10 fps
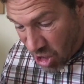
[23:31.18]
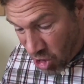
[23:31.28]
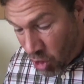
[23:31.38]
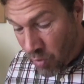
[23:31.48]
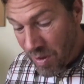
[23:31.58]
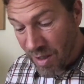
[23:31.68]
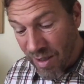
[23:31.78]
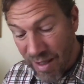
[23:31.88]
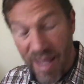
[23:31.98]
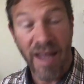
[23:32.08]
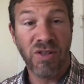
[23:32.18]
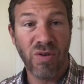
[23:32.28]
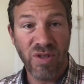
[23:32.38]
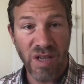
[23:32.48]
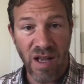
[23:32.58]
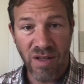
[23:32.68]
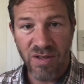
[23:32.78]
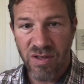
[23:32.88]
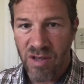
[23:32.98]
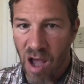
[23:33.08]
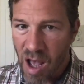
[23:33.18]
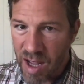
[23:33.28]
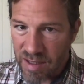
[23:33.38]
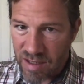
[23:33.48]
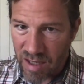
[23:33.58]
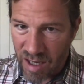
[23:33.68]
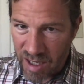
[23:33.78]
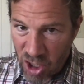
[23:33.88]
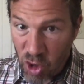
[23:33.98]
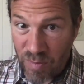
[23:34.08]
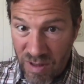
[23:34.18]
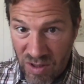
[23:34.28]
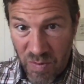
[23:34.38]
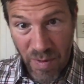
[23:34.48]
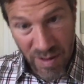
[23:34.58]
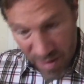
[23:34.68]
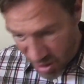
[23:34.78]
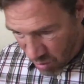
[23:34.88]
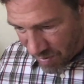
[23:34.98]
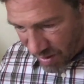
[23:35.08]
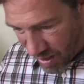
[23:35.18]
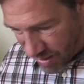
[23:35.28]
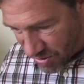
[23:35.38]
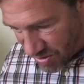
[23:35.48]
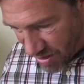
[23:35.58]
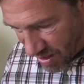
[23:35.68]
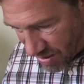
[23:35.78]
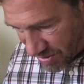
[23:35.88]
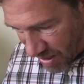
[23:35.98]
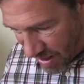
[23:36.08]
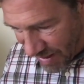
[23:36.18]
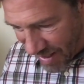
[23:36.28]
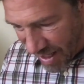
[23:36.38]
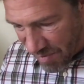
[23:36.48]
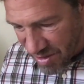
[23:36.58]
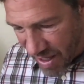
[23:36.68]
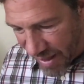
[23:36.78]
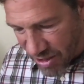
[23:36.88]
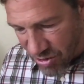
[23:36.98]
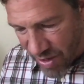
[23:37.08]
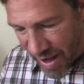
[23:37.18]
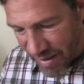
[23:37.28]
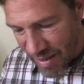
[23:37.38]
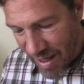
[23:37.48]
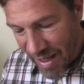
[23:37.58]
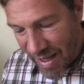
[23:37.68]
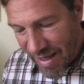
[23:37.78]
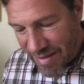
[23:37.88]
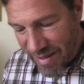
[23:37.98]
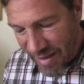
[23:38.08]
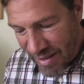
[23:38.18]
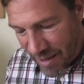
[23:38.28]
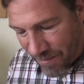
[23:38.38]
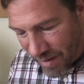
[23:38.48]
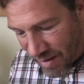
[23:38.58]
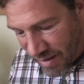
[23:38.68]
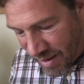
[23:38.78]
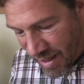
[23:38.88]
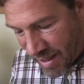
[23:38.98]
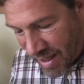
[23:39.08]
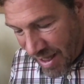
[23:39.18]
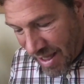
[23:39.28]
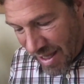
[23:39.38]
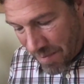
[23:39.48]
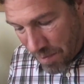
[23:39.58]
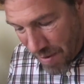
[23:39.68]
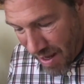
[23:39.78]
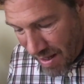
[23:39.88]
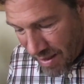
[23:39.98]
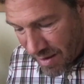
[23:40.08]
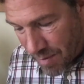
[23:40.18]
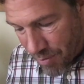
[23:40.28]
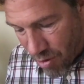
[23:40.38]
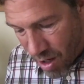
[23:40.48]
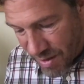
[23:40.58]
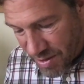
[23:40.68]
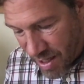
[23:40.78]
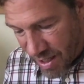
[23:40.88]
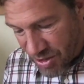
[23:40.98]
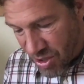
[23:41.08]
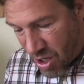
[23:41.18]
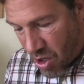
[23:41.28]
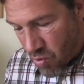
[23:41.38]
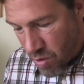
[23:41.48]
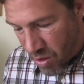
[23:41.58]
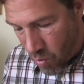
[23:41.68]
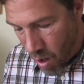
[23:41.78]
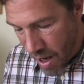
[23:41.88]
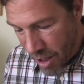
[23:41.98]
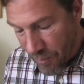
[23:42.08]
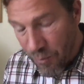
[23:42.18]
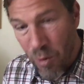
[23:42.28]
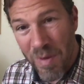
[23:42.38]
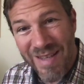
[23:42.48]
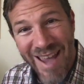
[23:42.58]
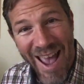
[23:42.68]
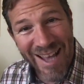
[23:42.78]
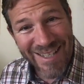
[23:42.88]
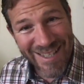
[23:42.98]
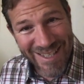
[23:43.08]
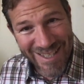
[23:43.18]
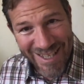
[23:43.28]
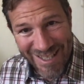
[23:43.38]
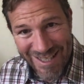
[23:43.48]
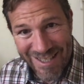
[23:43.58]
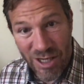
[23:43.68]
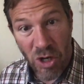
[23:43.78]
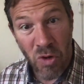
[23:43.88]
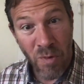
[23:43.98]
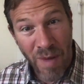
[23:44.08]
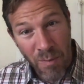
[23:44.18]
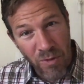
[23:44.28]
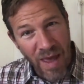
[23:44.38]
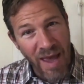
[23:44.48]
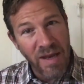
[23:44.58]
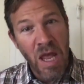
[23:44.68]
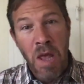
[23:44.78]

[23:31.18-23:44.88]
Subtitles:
human cancer cells, not humans, but the human cancer cells. Cannabis extract significantly impeded the process required for metastases. So remember that,